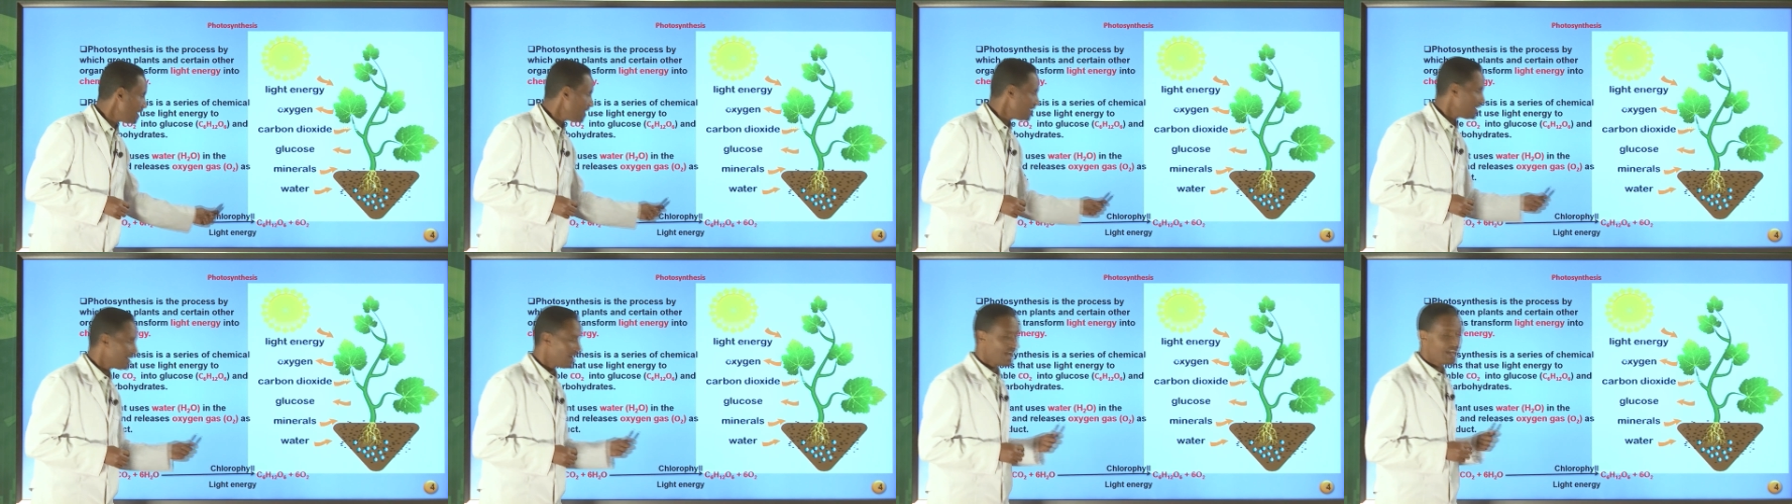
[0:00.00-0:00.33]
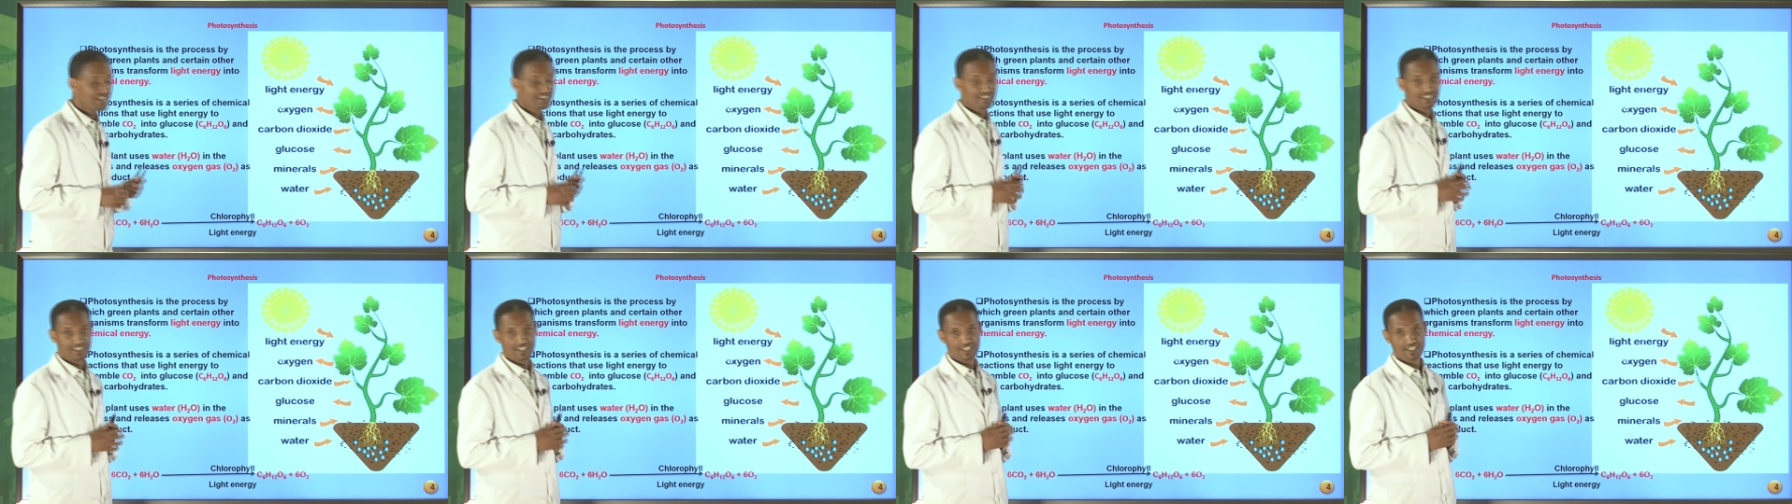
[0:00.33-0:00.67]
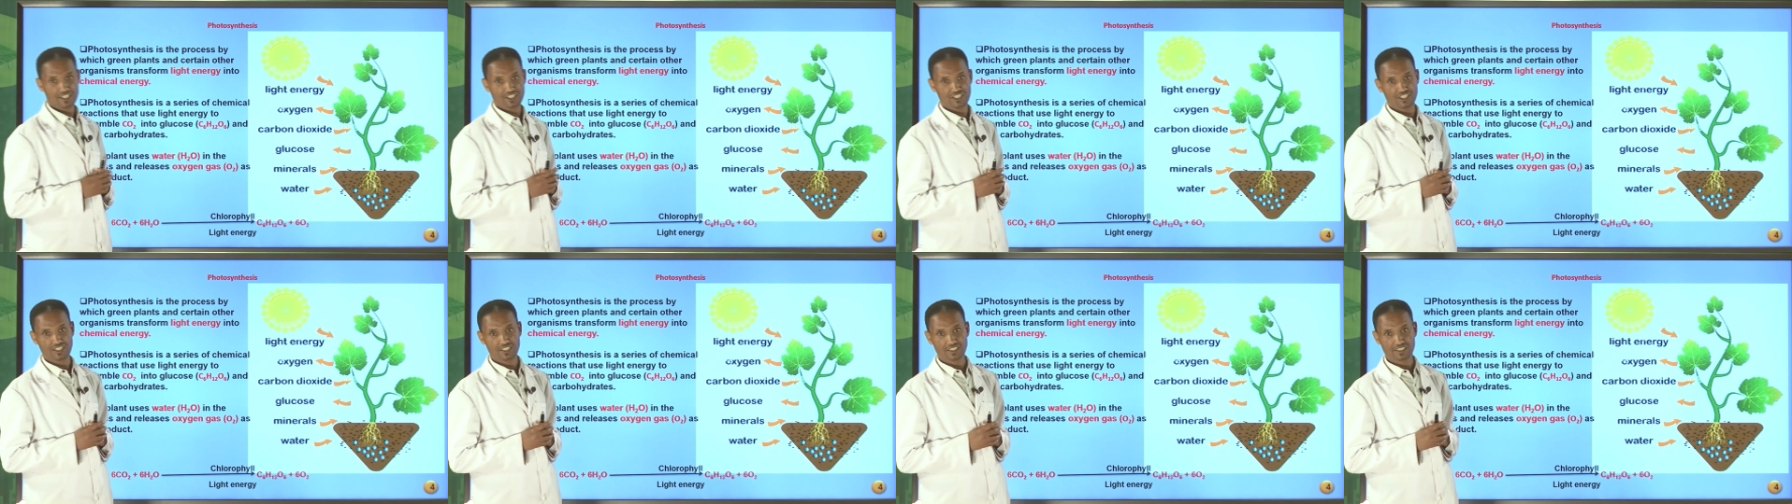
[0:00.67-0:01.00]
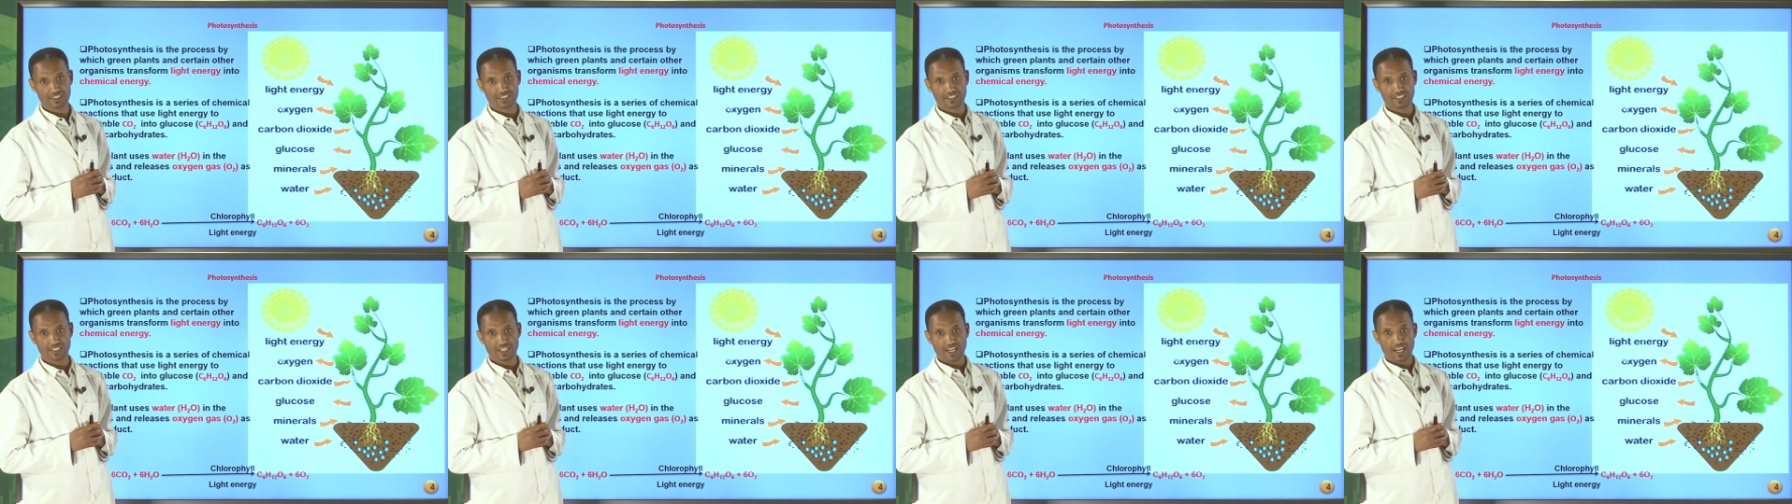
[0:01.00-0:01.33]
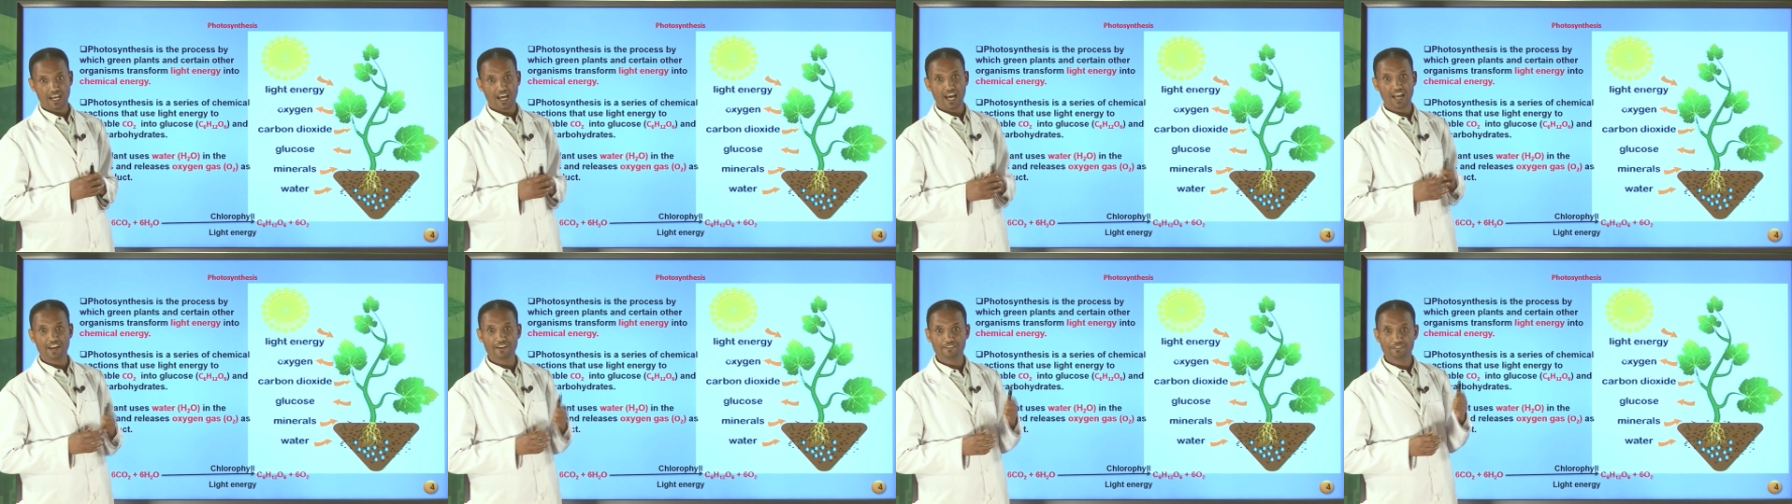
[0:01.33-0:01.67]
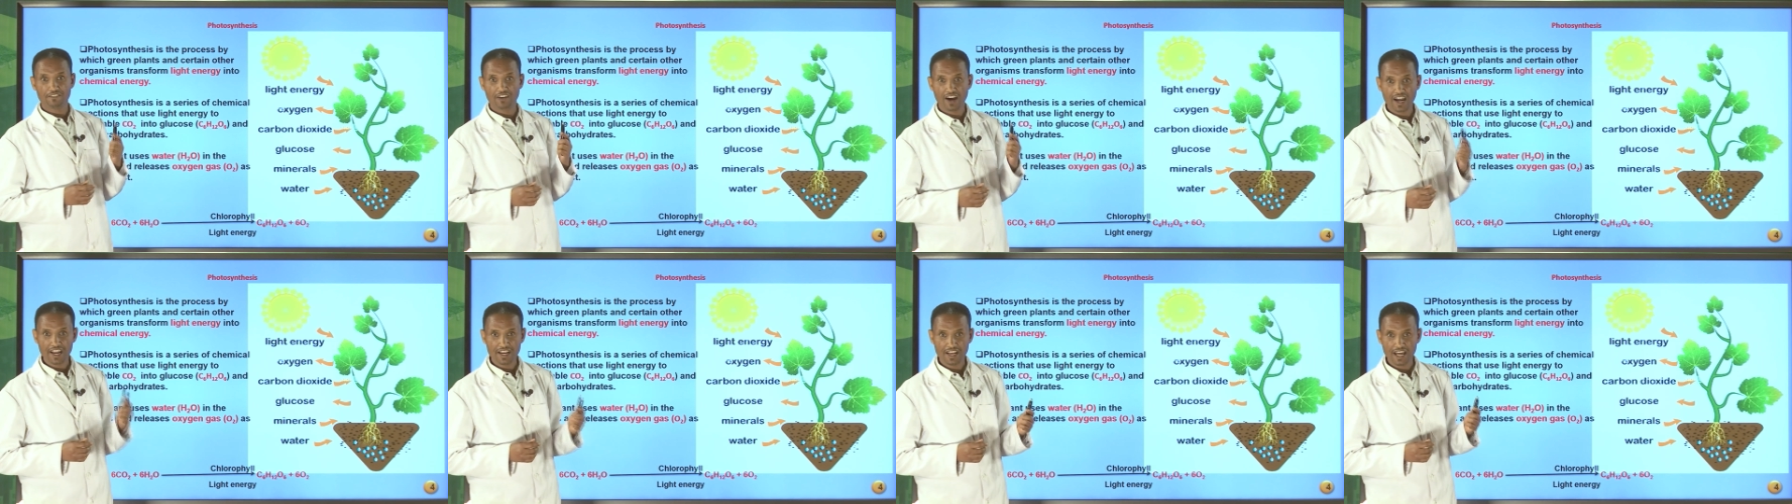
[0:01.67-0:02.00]
and light energy. And
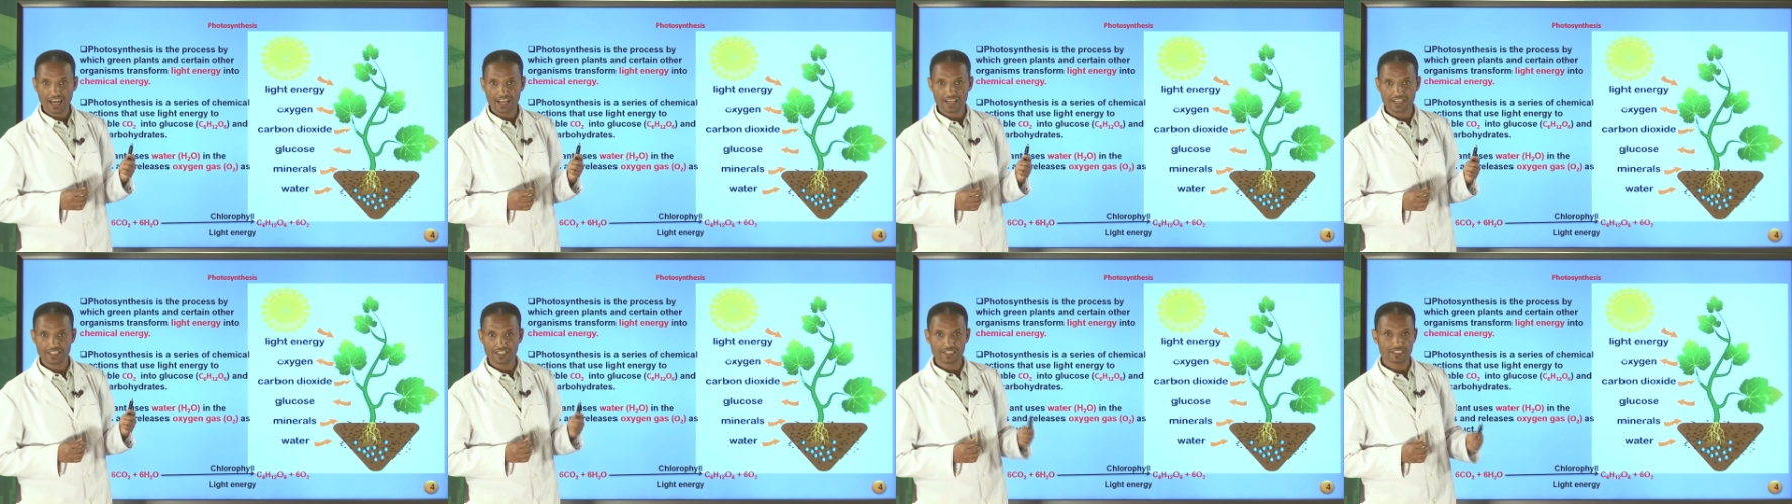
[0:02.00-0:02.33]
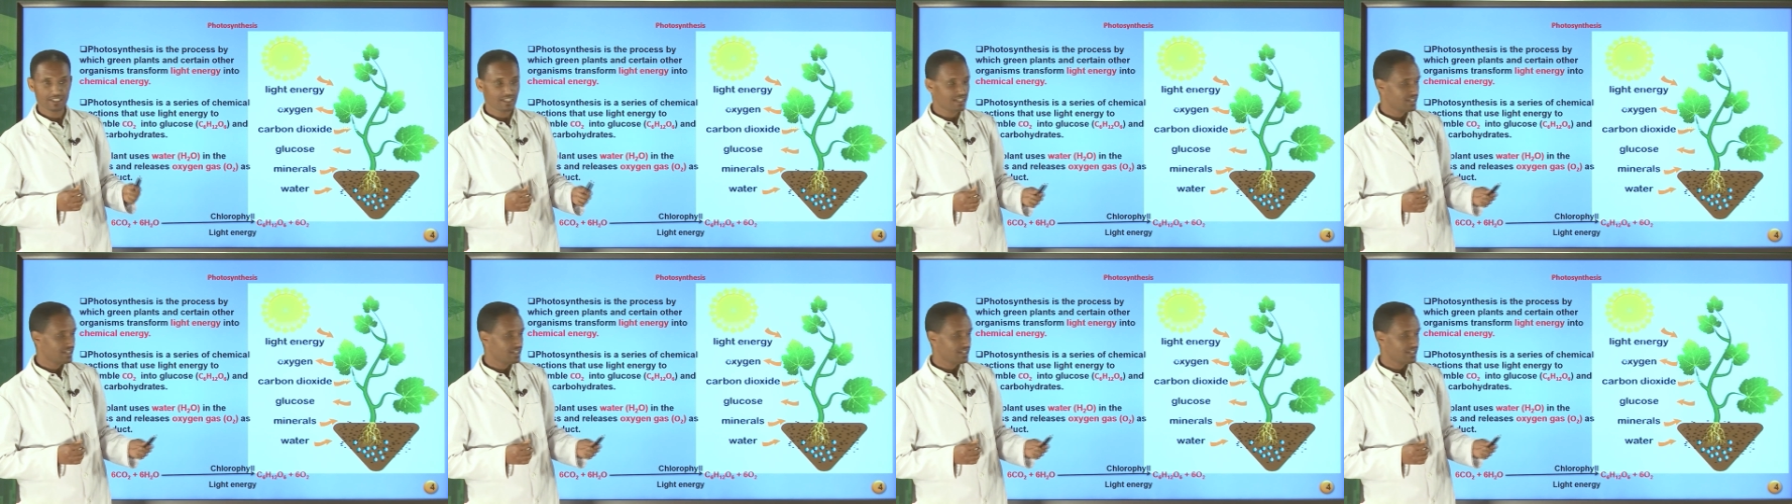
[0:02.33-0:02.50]
finally,